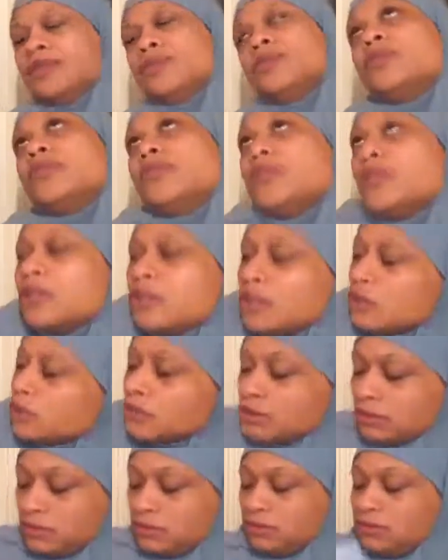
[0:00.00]
Ooh,
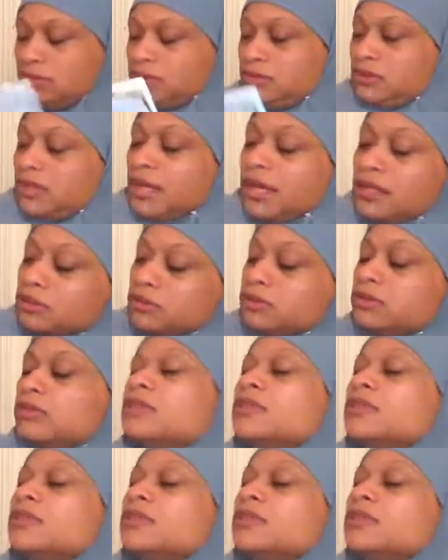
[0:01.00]
ooh,